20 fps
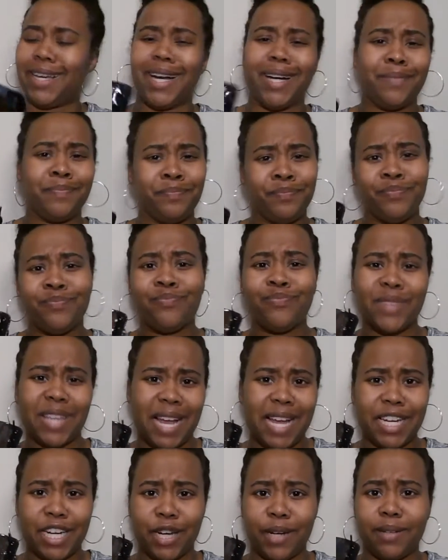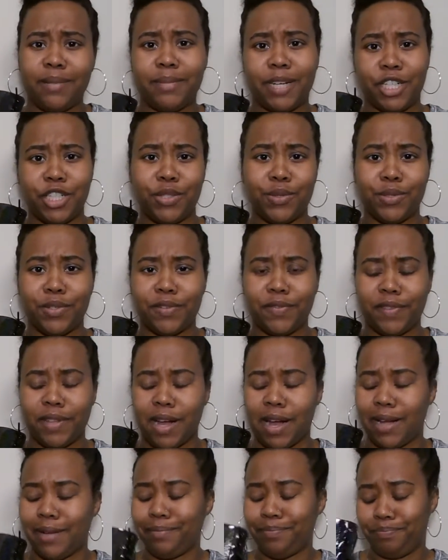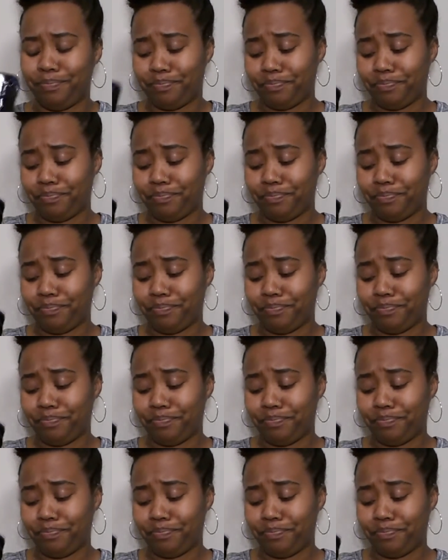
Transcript: "Yeah, I know, my shoes are fly."